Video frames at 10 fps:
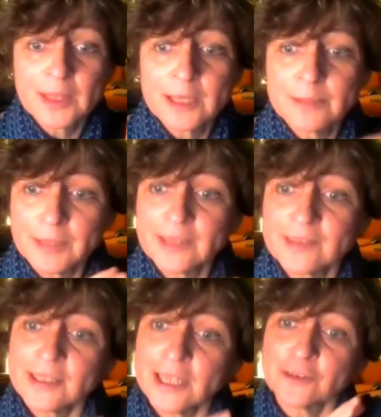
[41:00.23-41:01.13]
But
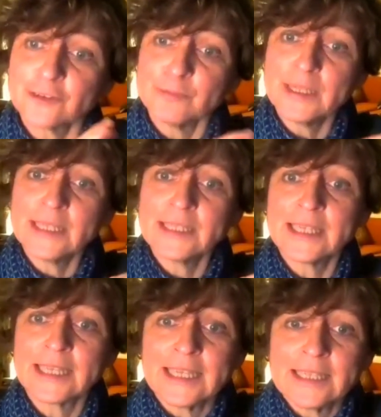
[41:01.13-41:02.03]
instead of
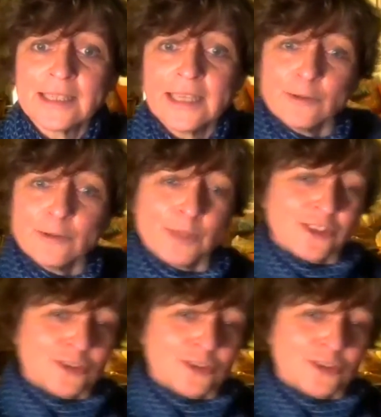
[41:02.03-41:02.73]
meeting it, we